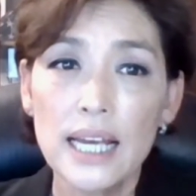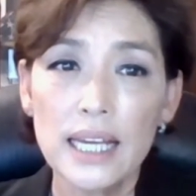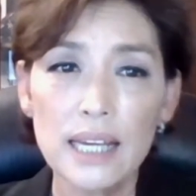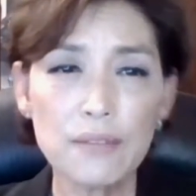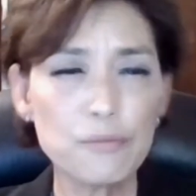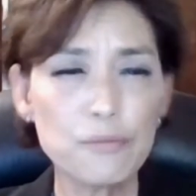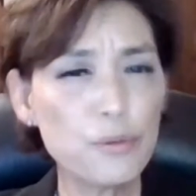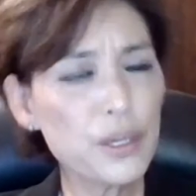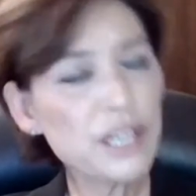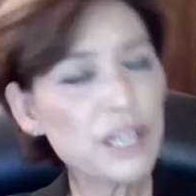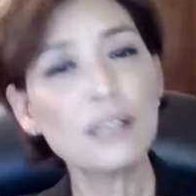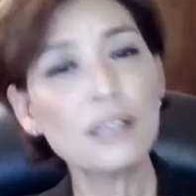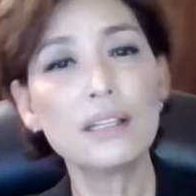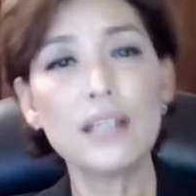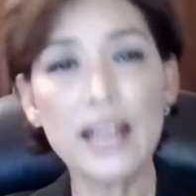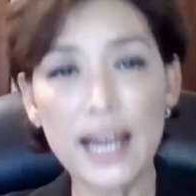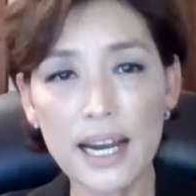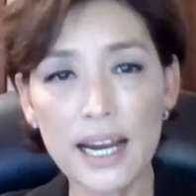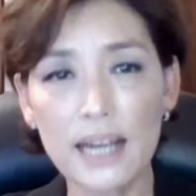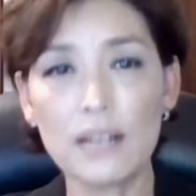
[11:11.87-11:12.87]
If we
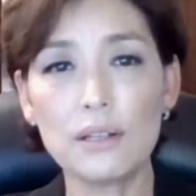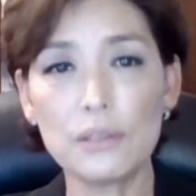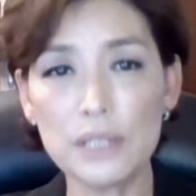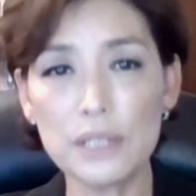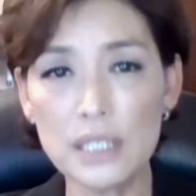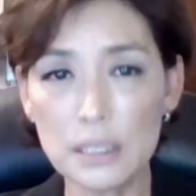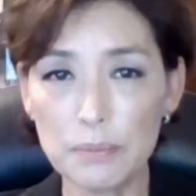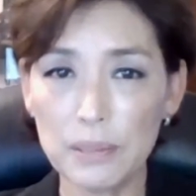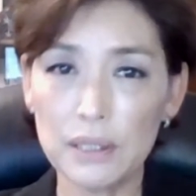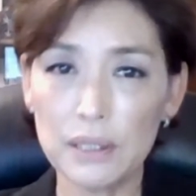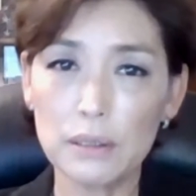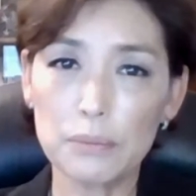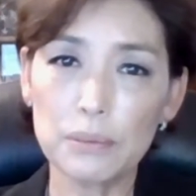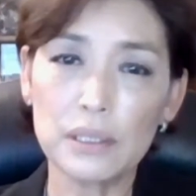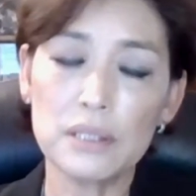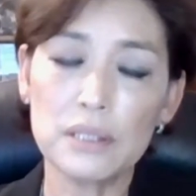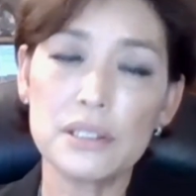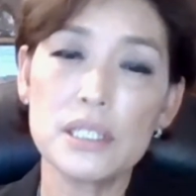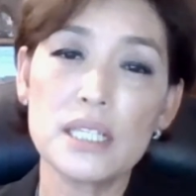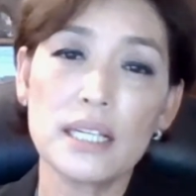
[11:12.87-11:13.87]
allow Speaker
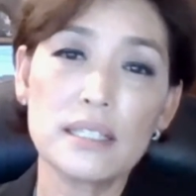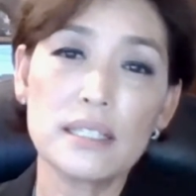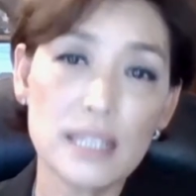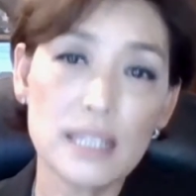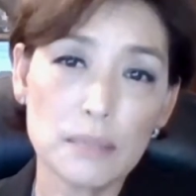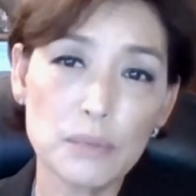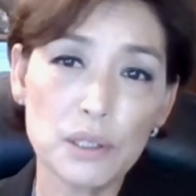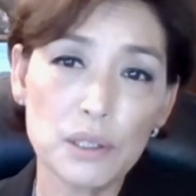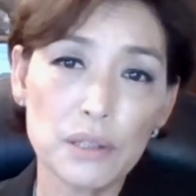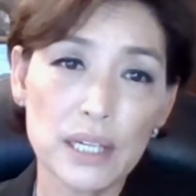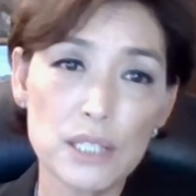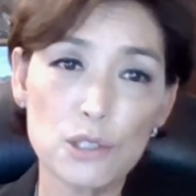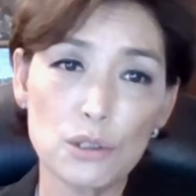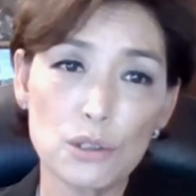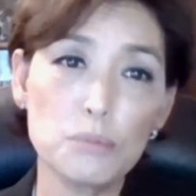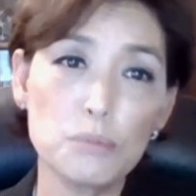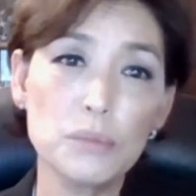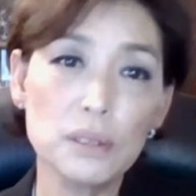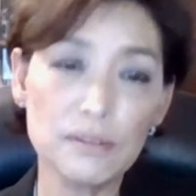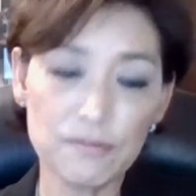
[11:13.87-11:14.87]
Pelosi and Democrats
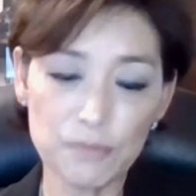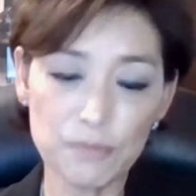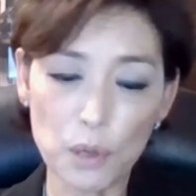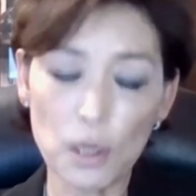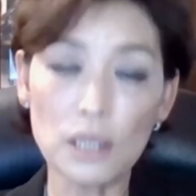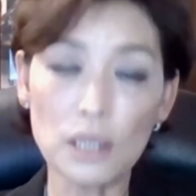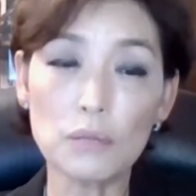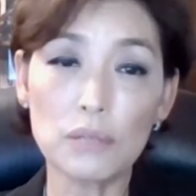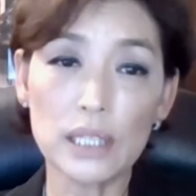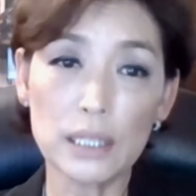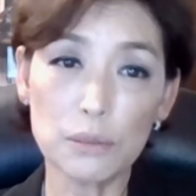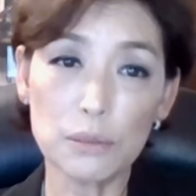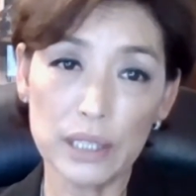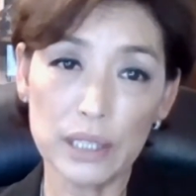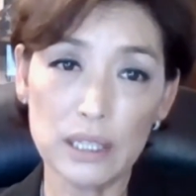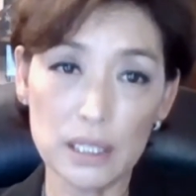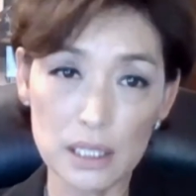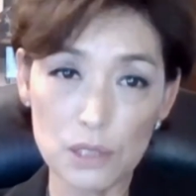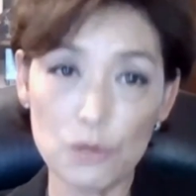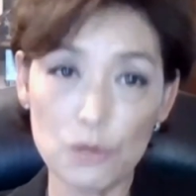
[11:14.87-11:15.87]
to move forward
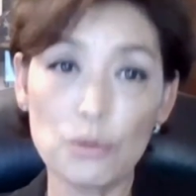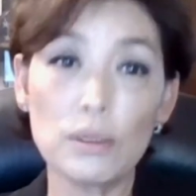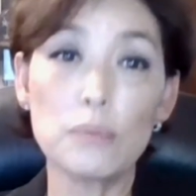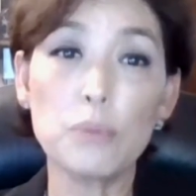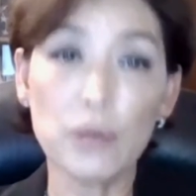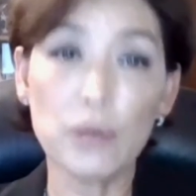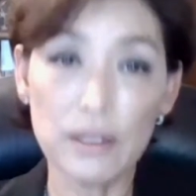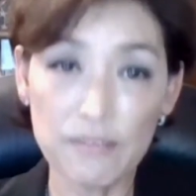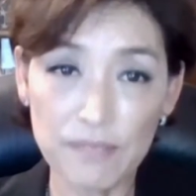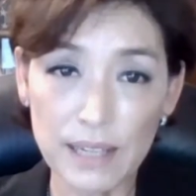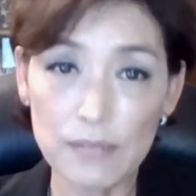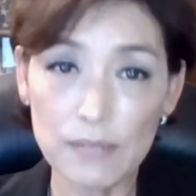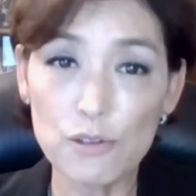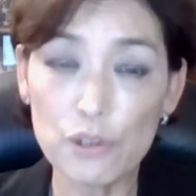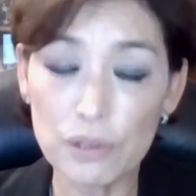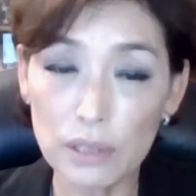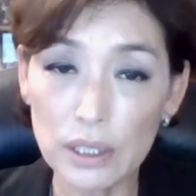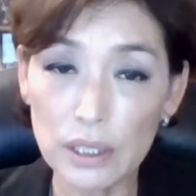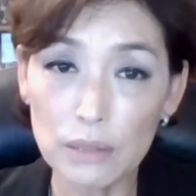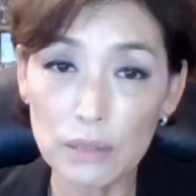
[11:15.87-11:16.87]
with this 3.5
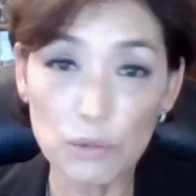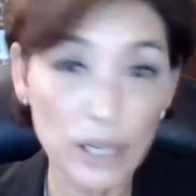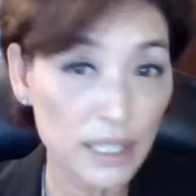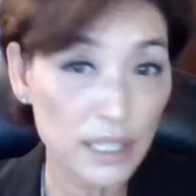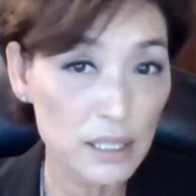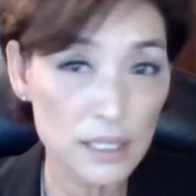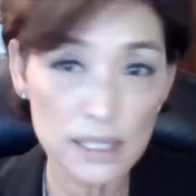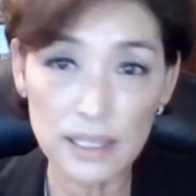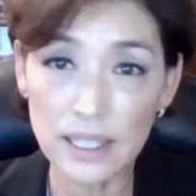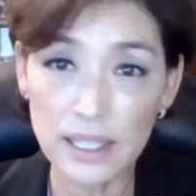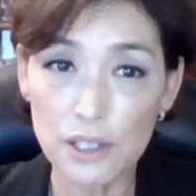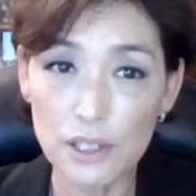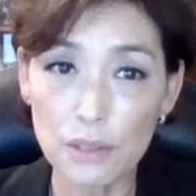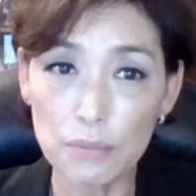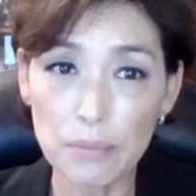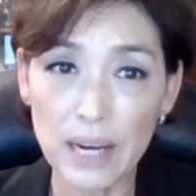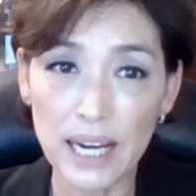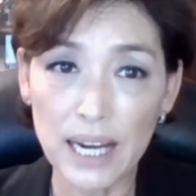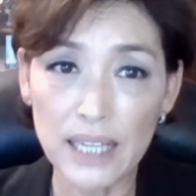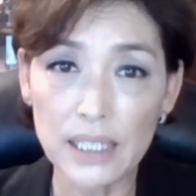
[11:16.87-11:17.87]
trillion
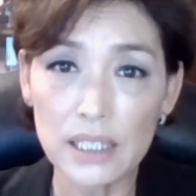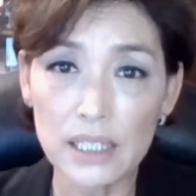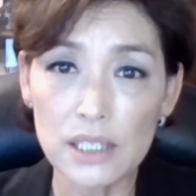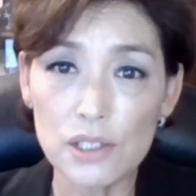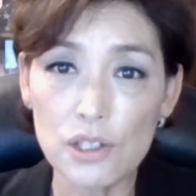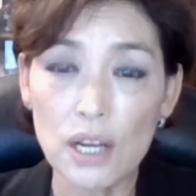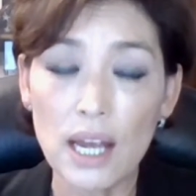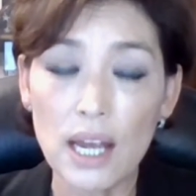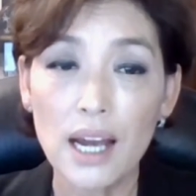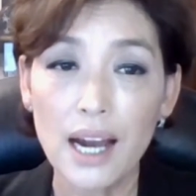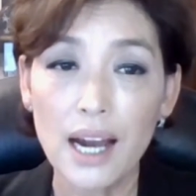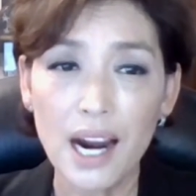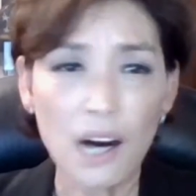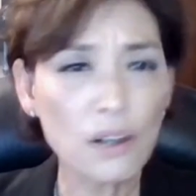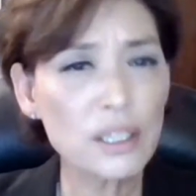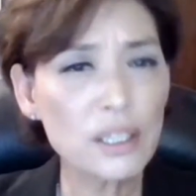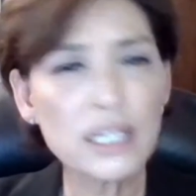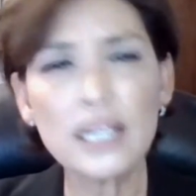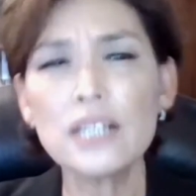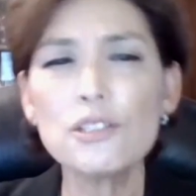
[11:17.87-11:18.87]
reconciliation package,
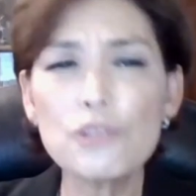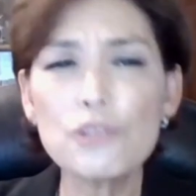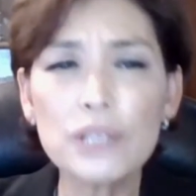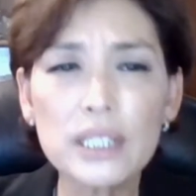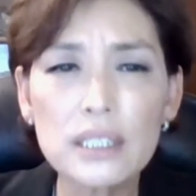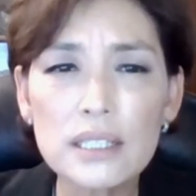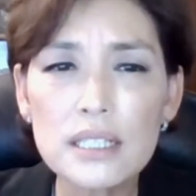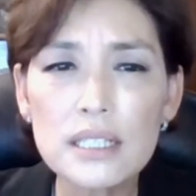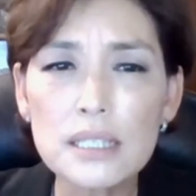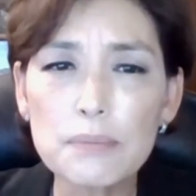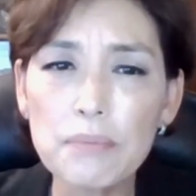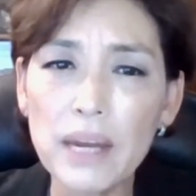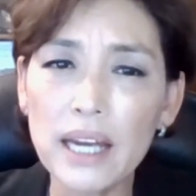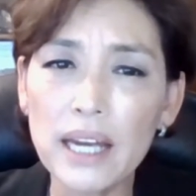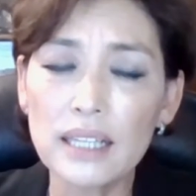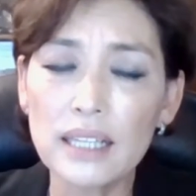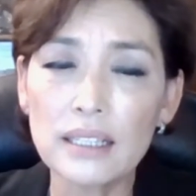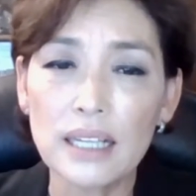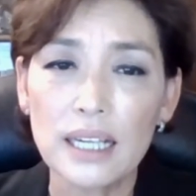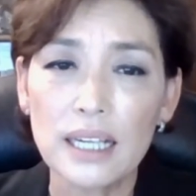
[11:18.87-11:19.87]
our country could
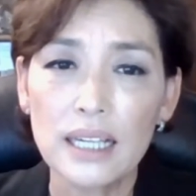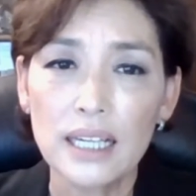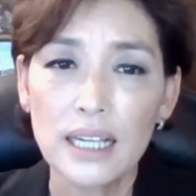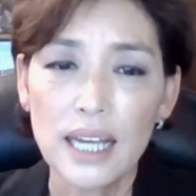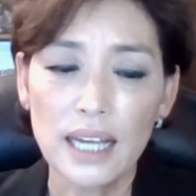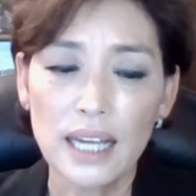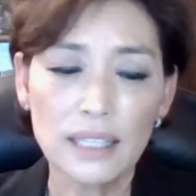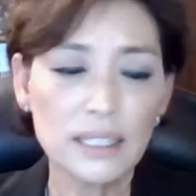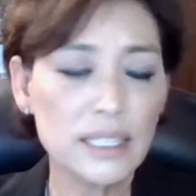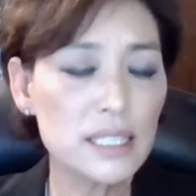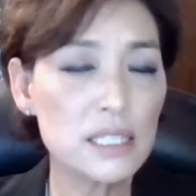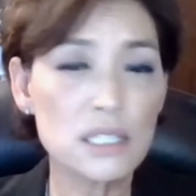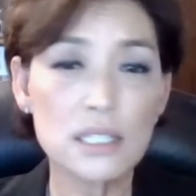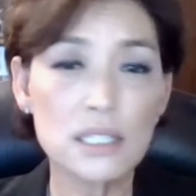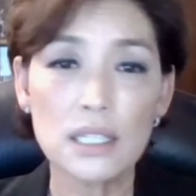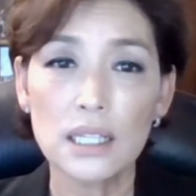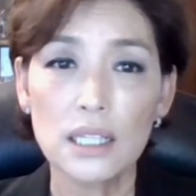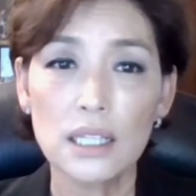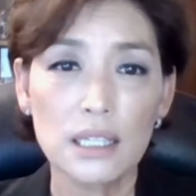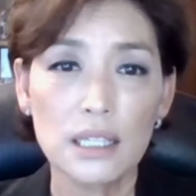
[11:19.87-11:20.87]
spend at
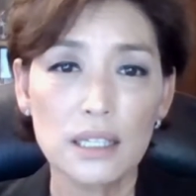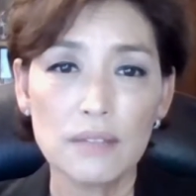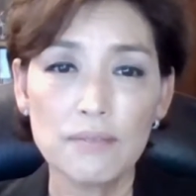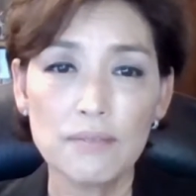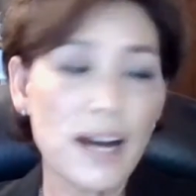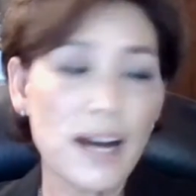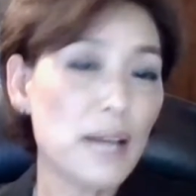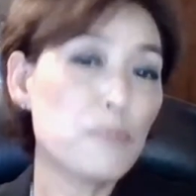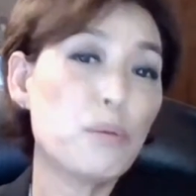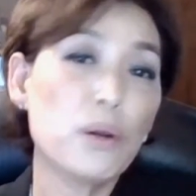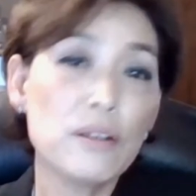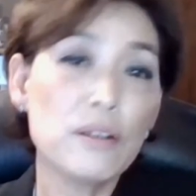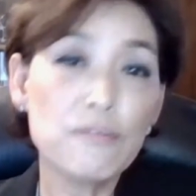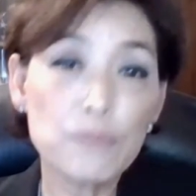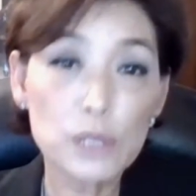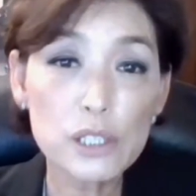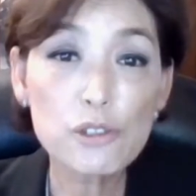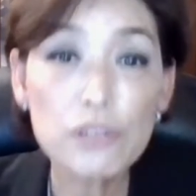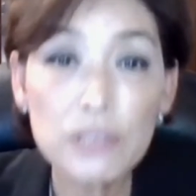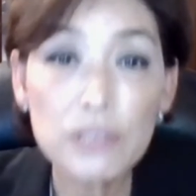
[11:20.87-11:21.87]
least
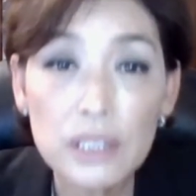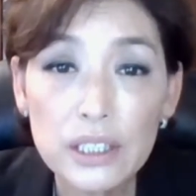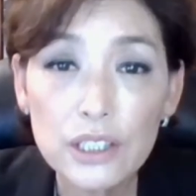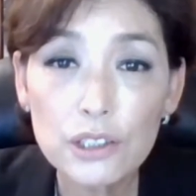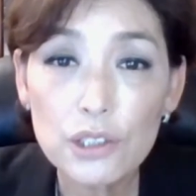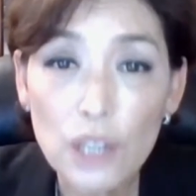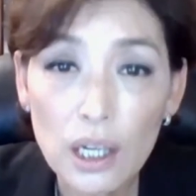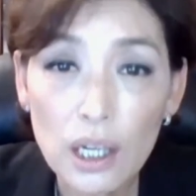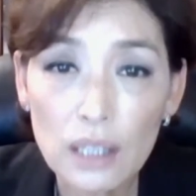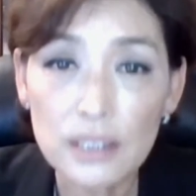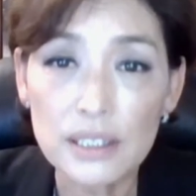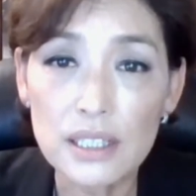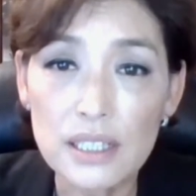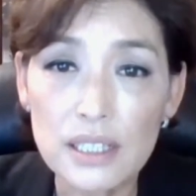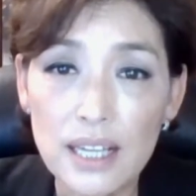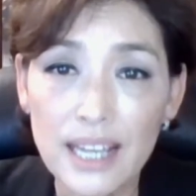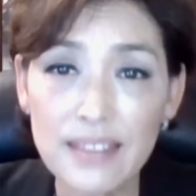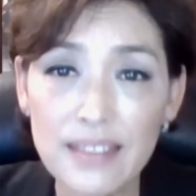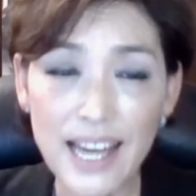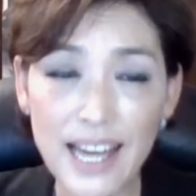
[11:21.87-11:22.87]
5.4 trillion
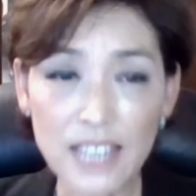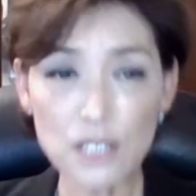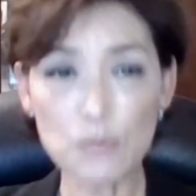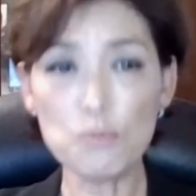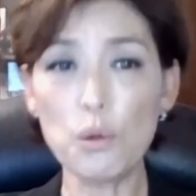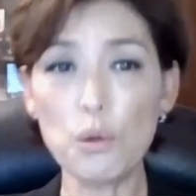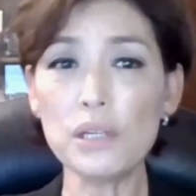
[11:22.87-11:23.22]
dollars, and that's mm.